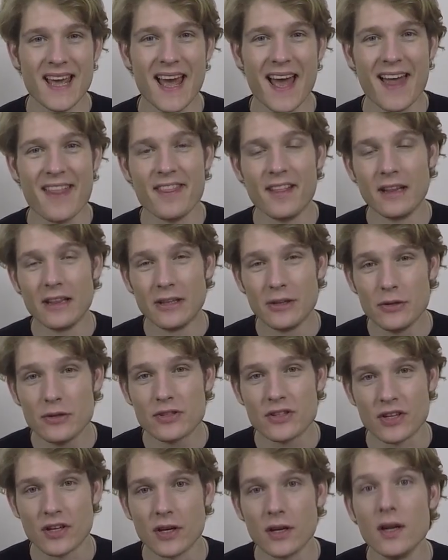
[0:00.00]
and the
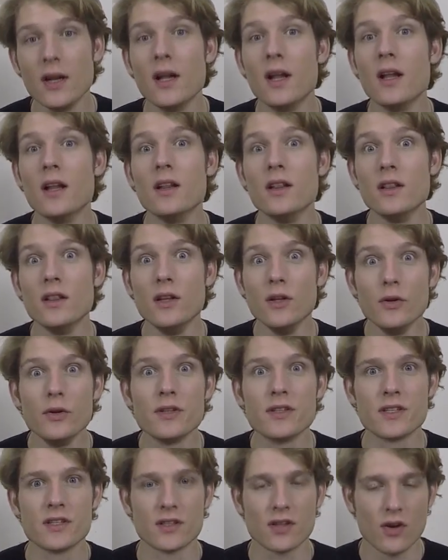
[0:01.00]
loser
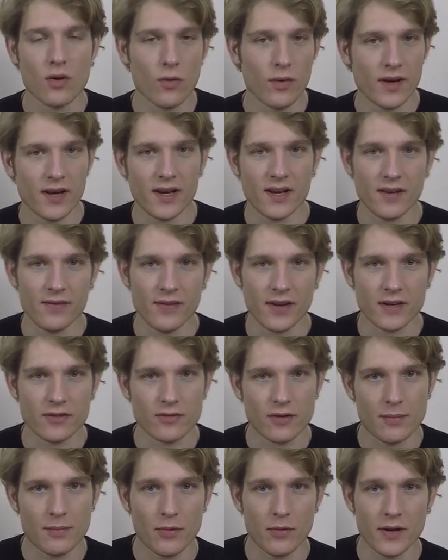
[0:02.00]
loses a coin and a
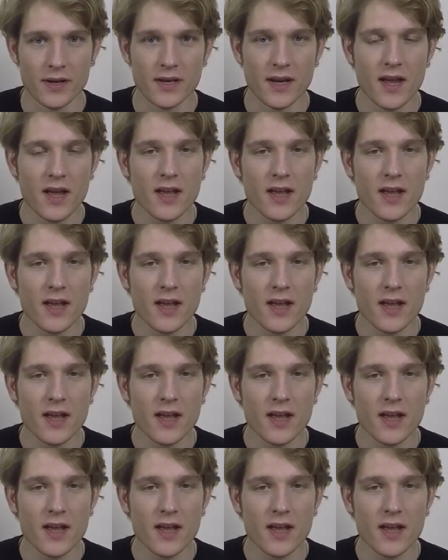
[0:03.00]
victory point.